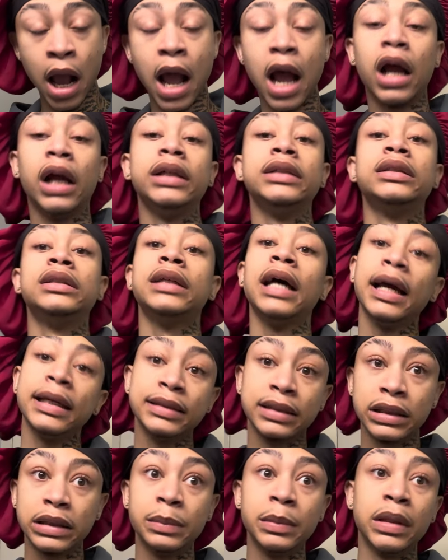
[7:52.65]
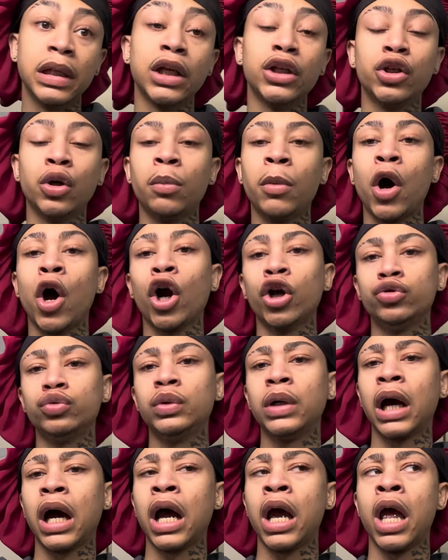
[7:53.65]
And he texts me like, yo, my heart, you
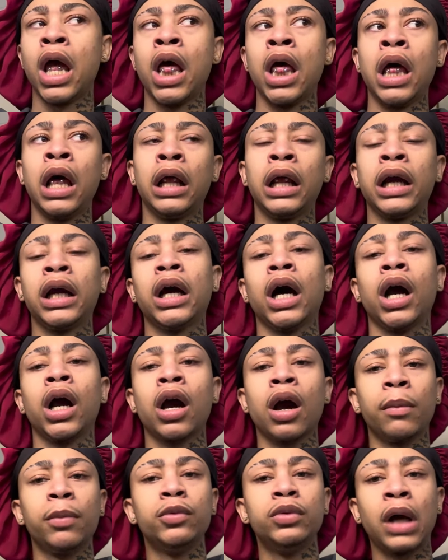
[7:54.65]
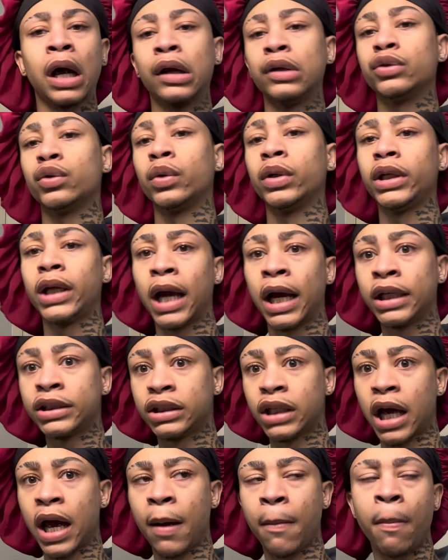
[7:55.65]
got like a couple dollars on Cash
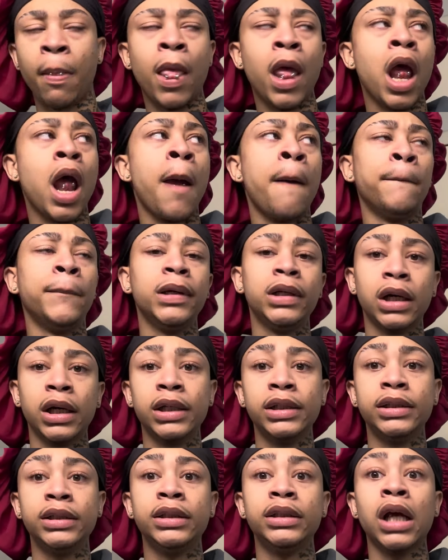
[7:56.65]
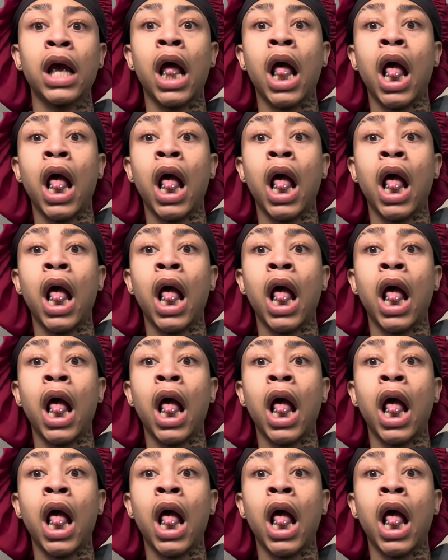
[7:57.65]
App because